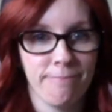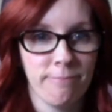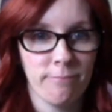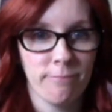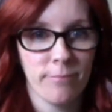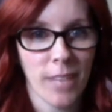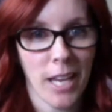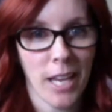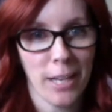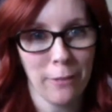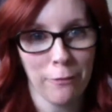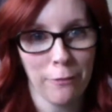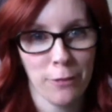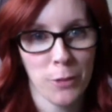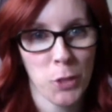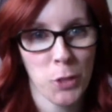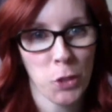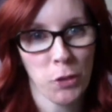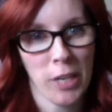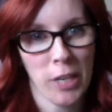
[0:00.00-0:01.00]
knife,
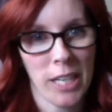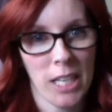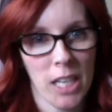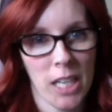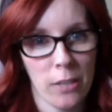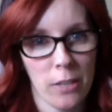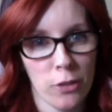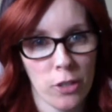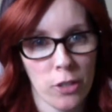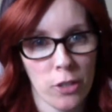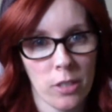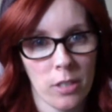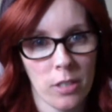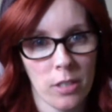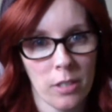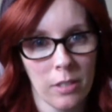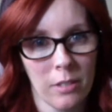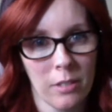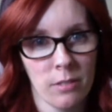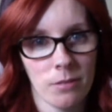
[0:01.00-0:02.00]
serrated
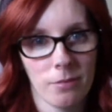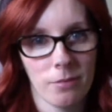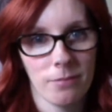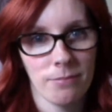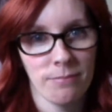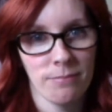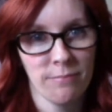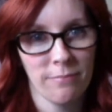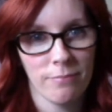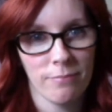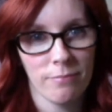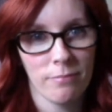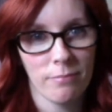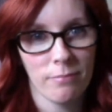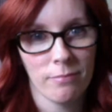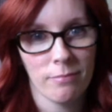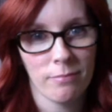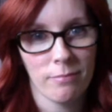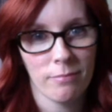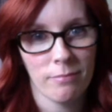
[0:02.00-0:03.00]
edges,
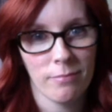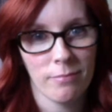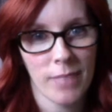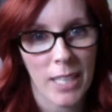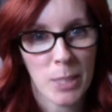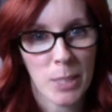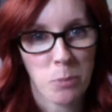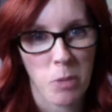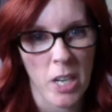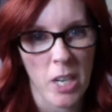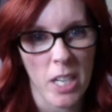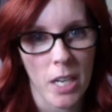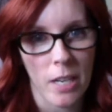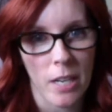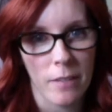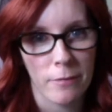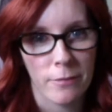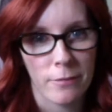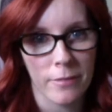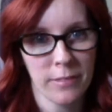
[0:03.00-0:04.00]
nice bread
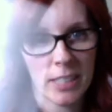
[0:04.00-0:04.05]
knife.